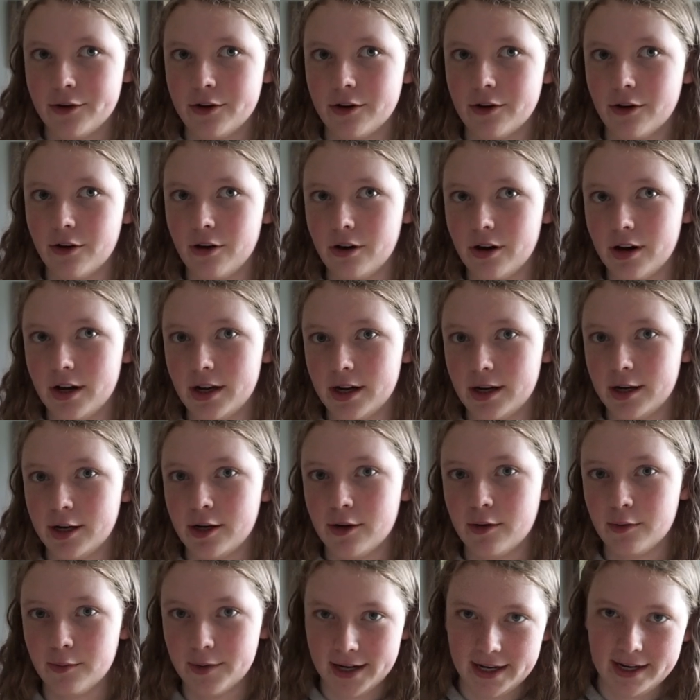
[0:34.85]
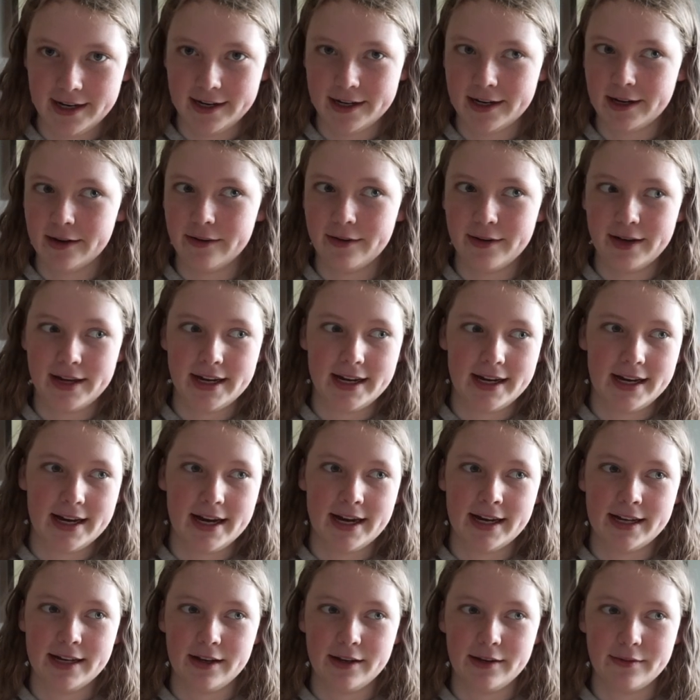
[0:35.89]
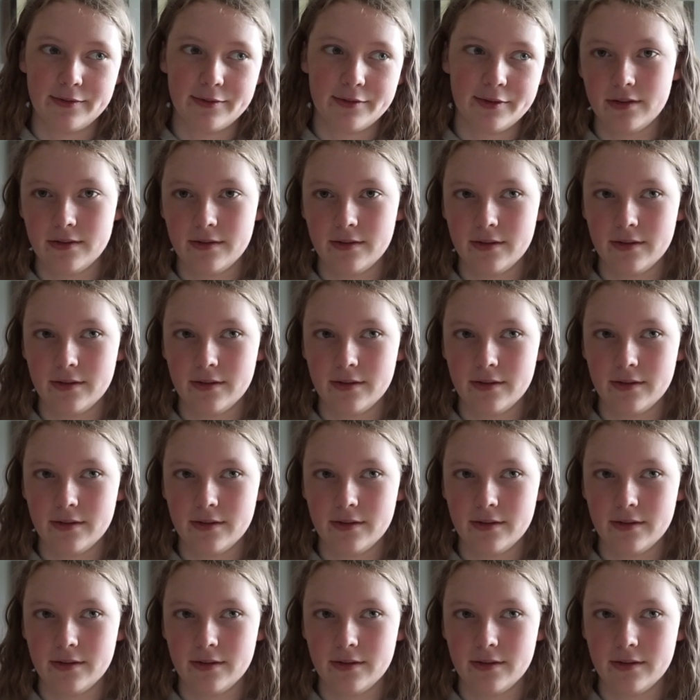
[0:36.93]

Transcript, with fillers: got a career going and I've,